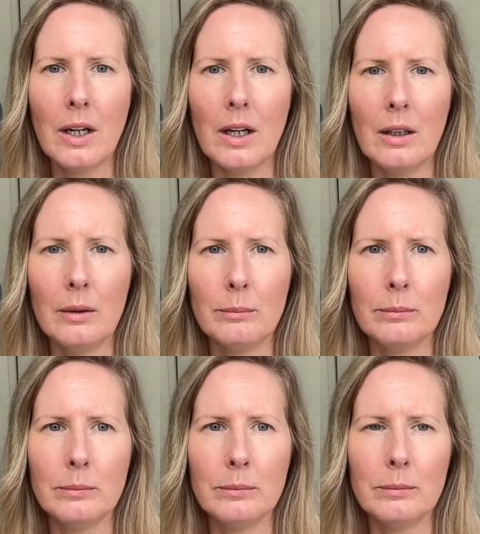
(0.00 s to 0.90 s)
And
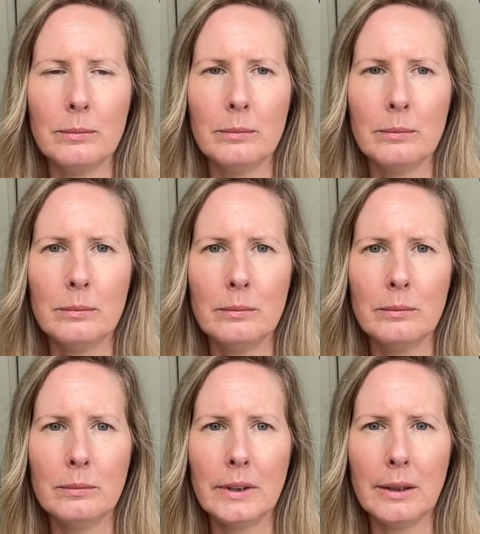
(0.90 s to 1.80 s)

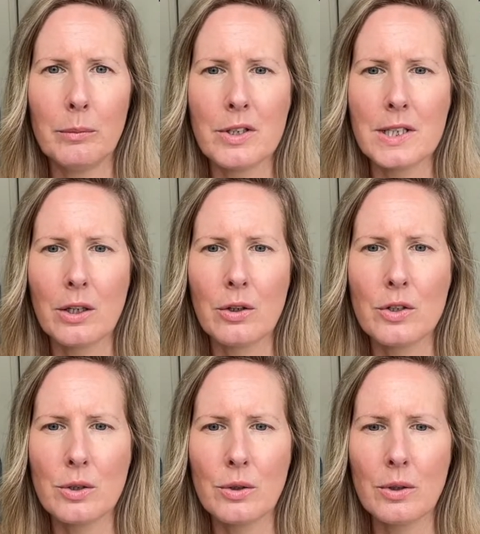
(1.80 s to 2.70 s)
we're just going to
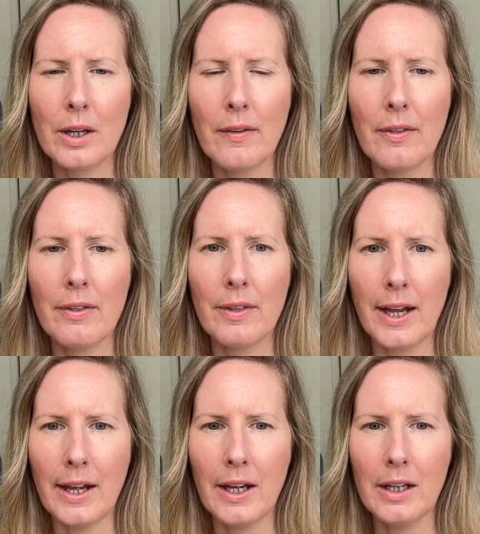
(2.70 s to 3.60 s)
do
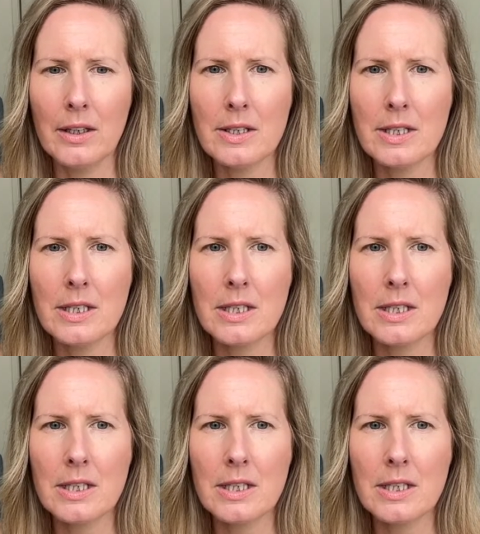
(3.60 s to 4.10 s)
that.